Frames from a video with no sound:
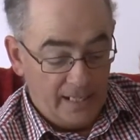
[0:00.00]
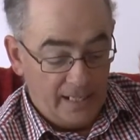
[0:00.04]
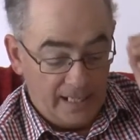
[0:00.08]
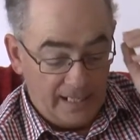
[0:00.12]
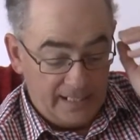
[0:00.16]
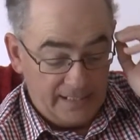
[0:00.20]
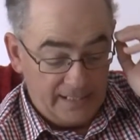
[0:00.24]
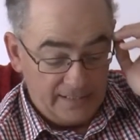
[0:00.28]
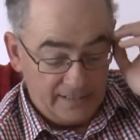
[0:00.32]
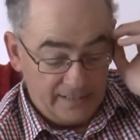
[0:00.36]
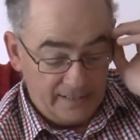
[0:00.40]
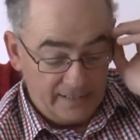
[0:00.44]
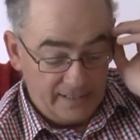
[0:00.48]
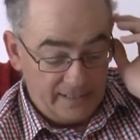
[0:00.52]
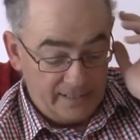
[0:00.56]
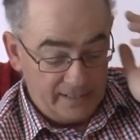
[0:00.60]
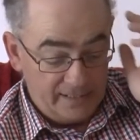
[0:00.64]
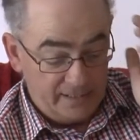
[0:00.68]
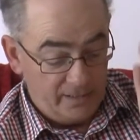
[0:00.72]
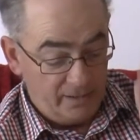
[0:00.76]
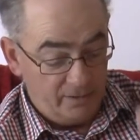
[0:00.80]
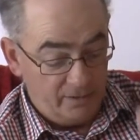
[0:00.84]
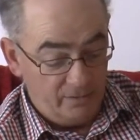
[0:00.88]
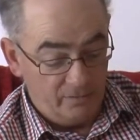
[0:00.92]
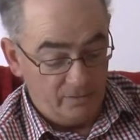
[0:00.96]
And
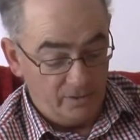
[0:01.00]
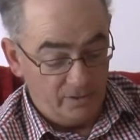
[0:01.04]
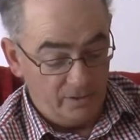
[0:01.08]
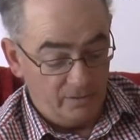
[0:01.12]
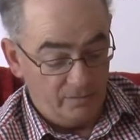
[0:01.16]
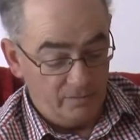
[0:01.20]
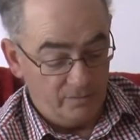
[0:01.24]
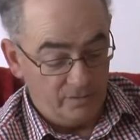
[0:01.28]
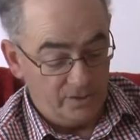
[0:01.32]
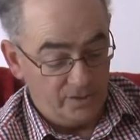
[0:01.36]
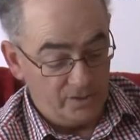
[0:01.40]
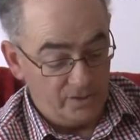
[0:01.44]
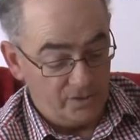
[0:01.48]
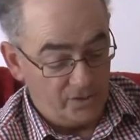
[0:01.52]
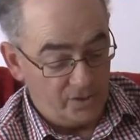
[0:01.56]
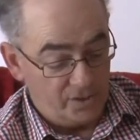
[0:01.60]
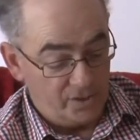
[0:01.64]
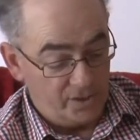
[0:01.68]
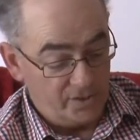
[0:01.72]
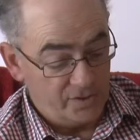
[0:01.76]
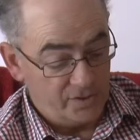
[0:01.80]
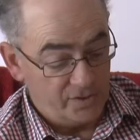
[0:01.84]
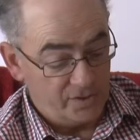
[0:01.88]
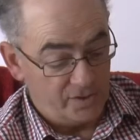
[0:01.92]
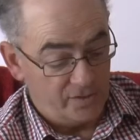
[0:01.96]
no, this is
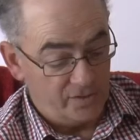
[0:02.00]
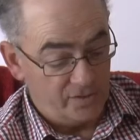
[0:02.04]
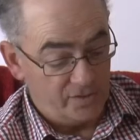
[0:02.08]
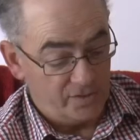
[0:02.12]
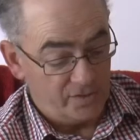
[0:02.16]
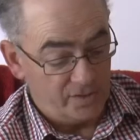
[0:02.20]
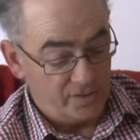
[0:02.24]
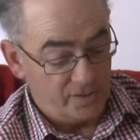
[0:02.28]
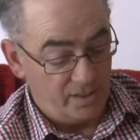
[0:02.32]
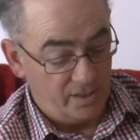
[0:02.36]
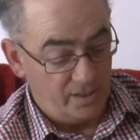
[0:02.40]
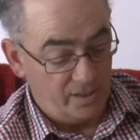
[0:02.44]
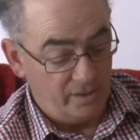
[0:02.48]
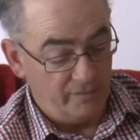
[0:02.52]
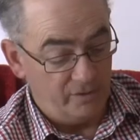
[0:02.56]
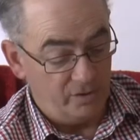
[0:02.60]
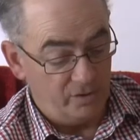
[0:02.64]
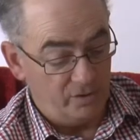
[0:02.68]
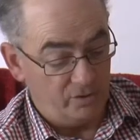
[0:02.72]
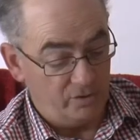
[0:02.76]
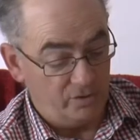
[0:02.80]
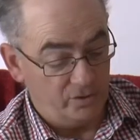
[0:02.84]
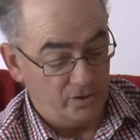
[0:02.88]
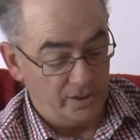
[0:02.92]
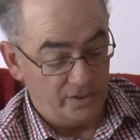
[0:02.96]
just the start of it
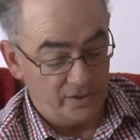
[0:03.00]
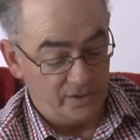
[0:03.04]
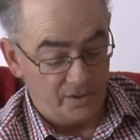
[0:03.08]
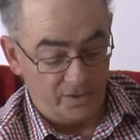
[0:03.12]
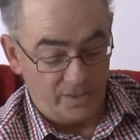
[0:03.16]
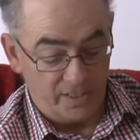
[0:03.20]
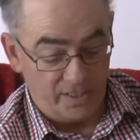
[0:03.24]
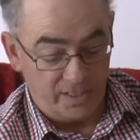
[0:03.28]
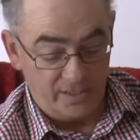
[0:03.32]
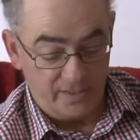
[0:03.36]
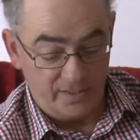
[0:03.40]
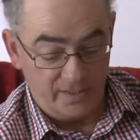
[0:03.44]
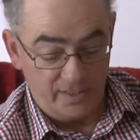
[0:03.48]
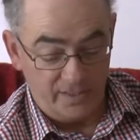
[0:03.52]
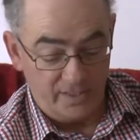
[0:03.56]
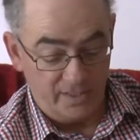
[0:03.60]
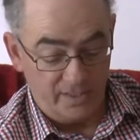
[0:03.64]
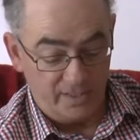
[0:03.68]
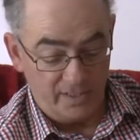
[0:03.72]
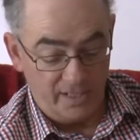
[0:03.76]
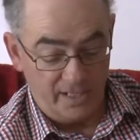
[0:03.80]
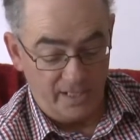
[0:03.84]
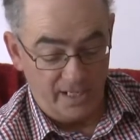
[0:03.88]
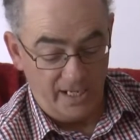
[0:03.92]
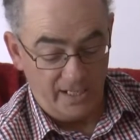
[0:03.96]
all. Jesus says, this
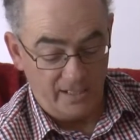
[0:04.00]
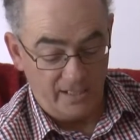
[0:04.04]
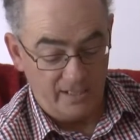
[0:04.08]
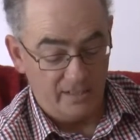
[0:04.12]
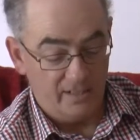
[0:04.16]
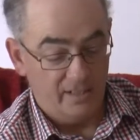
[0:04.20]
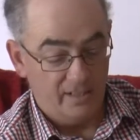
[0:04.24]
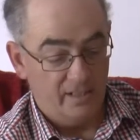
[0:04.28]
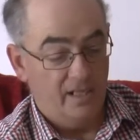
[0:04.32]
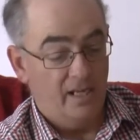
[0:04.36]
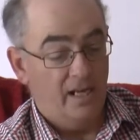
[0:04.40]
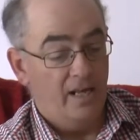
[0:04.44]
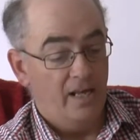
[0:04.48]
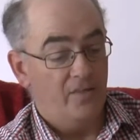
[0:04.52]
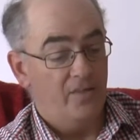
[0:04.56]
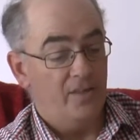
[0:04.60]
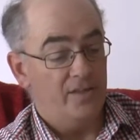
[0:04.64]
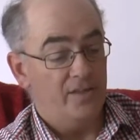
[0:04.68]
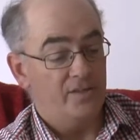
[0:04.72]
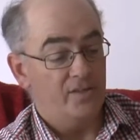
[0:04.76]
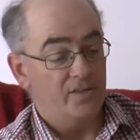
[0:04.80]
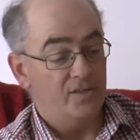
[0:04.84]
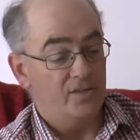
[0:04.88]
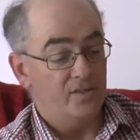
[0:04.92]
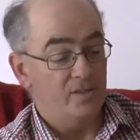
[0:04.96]
isn't the end.
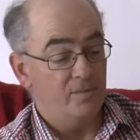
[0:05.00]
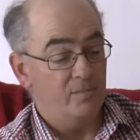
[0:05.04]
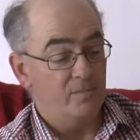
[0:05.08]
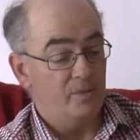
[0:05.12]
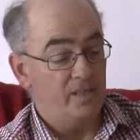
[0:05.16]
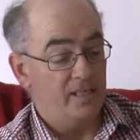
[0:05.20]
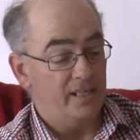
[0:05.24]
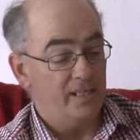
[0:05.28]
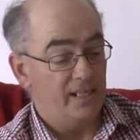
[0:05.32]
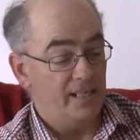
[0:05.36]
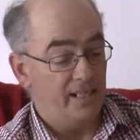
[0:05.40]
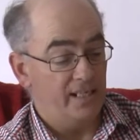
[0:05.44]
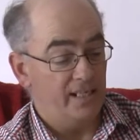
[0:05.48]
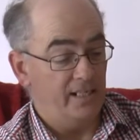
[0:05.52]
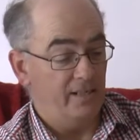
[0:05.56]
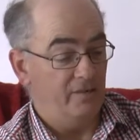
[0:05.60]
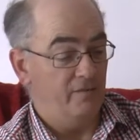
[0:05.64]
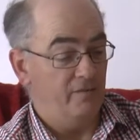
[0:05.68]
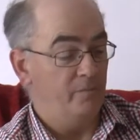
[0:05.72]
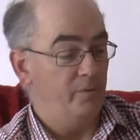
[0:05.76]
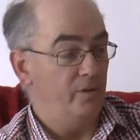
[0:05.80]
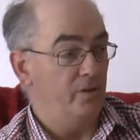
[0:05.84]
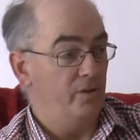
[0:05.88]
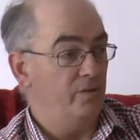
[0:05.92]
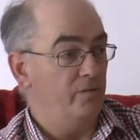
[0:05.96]
This is the beginning
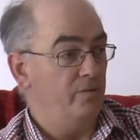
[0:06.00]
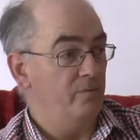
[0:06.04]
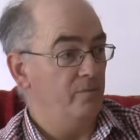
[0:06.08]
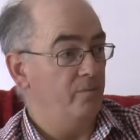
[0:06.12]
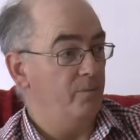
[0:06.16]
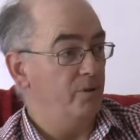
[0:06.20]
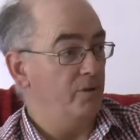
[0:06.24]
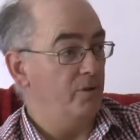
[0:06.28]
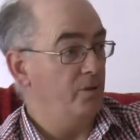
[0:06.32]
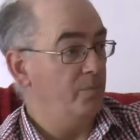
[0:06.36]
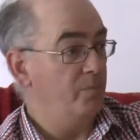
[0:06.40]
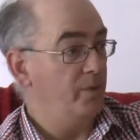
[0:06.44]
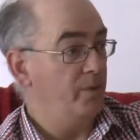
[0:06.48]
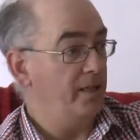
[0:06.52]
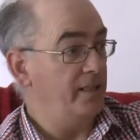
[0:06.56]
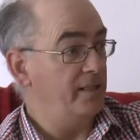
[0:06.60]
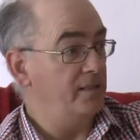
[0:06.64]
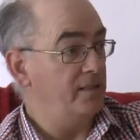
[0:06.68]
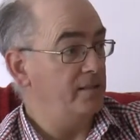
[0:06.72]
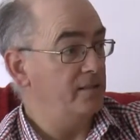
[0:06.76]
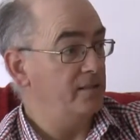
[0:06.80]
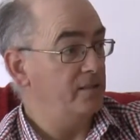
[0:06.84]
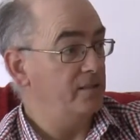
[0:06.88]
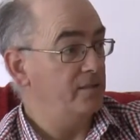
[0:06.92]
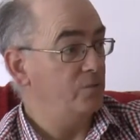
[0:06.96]
of birth
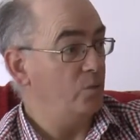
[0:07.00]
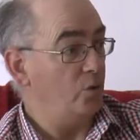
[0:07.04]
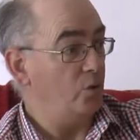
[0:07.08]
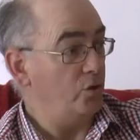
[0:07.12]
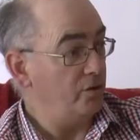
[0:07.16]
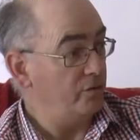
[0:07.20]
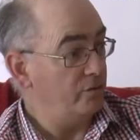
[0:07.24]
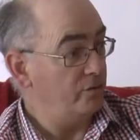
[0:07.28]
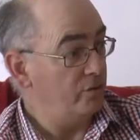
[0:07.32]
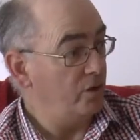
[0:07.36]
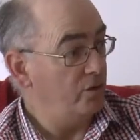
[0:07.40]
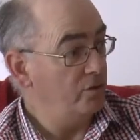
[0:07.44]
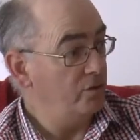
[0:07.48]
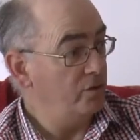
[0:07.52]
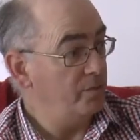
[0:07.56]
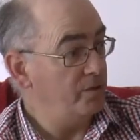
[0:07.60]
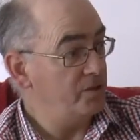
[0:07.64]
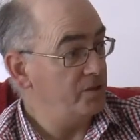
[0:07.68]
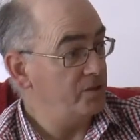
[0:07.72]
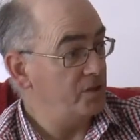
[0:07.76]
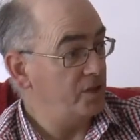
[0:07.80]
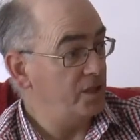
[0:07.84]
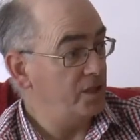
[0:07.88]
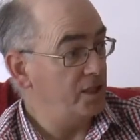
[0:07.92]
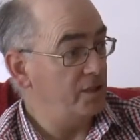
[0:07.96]
pains. What you've known to be
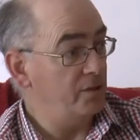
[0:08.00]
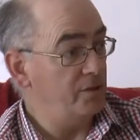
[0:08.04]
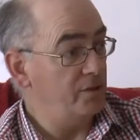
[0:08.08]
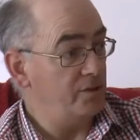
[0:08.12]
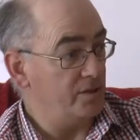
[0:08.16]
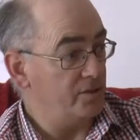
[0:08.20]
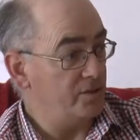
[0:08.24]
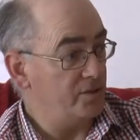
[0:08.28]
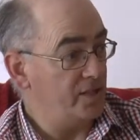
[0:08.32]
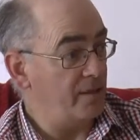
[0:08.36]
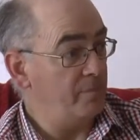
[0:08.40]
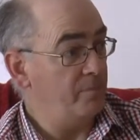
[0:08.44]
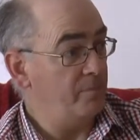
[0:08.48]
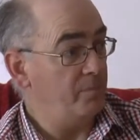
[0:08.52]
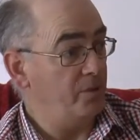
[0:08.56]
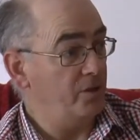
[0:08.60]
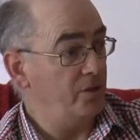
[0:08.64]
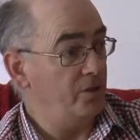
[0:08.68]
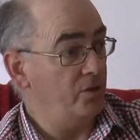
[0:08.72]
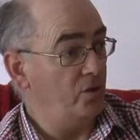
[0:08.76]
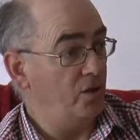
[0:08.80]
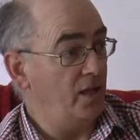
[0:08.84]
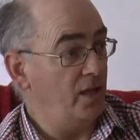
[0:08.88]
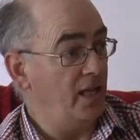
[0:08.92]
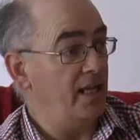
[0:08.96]
secure, the temple and
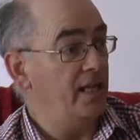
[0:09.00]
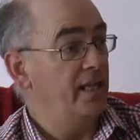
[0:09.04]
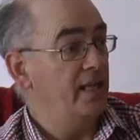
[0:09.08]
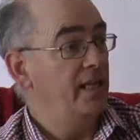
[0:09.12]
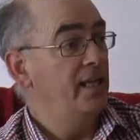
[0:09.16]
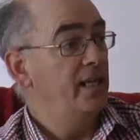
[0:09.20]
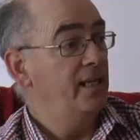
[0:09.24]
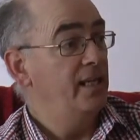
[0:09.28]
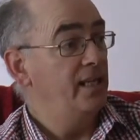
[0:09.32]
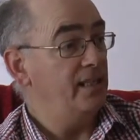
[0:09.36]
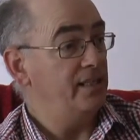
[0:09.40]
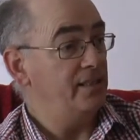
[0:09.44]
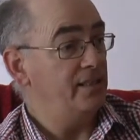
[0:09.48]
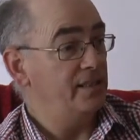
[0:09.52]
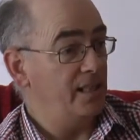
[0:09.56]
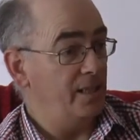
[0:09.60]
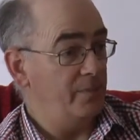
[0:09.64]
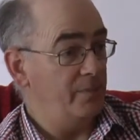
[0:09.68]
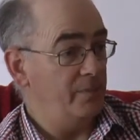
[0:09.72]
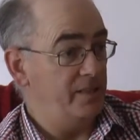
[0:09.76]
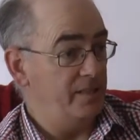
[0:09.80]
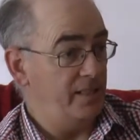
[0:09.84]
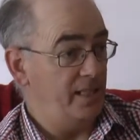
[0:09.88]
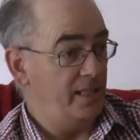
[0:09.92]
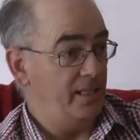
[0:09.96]
all that, is
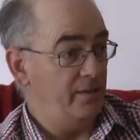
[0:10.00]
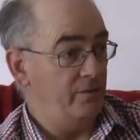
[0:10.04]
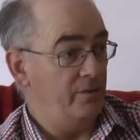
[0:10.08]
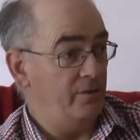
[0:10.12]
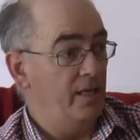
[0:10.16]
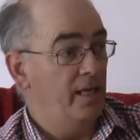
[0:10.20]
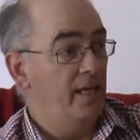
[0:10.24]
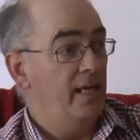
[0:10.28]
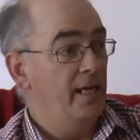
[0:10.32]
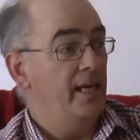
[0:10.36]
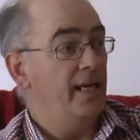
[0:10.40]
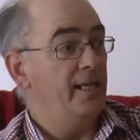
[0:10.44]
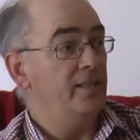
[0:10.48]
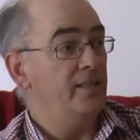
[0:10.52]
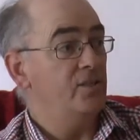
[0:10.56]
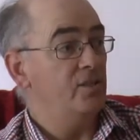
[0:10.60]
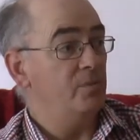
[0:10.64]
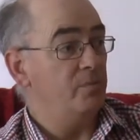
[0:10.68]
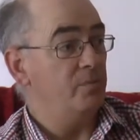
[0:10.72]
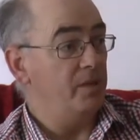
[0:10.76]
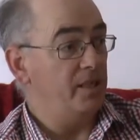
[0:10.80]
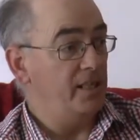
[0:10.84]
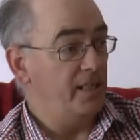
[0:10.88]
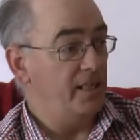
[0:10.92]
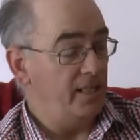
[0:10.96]
coming down. It's the
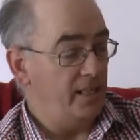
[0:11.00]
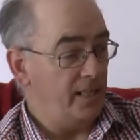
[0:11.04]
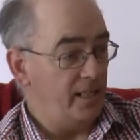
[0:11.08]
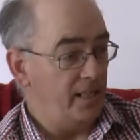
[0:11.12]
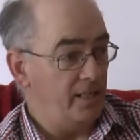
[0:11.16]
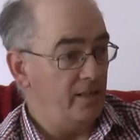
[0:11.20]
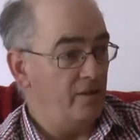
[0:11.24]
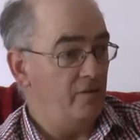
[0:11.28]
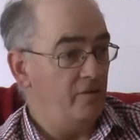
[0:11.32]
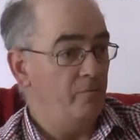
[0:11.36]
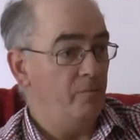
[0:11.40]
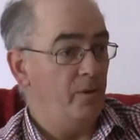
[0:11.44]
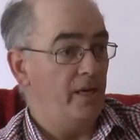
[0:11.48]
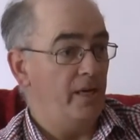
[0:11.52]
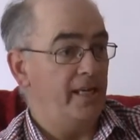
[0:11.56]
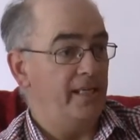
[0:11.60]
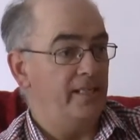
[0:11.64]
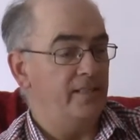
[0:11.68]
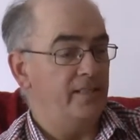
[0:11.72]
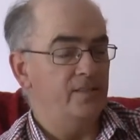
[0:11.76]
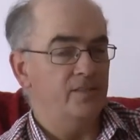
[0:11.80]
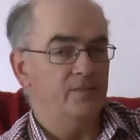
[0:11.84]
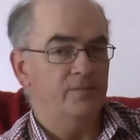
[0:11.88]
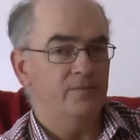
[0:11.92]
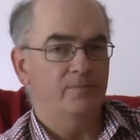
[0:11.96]
beginning of
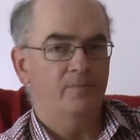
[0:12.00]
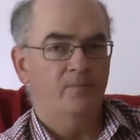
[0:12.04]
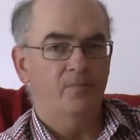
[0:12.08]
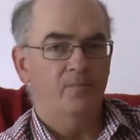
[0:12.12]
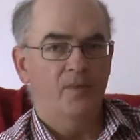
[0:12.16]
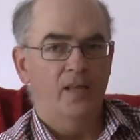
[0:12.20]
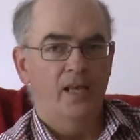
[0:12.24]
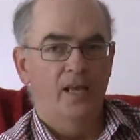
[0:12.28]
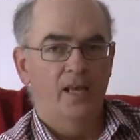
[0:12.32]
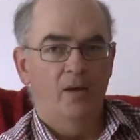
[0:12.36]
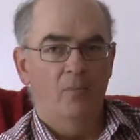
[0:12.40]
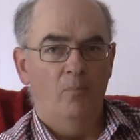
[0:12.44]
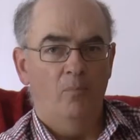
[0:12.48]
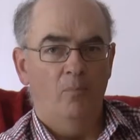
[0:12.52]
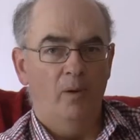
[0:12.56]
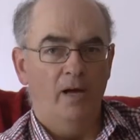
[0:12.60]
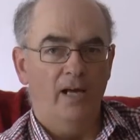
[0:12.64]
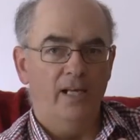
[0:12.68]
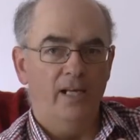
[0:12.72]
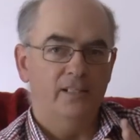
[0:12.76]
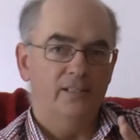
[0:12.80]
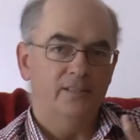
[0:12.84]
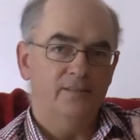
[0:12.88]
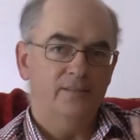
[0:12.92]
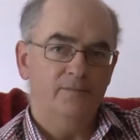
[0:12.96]
pains.
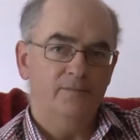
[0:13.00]
But,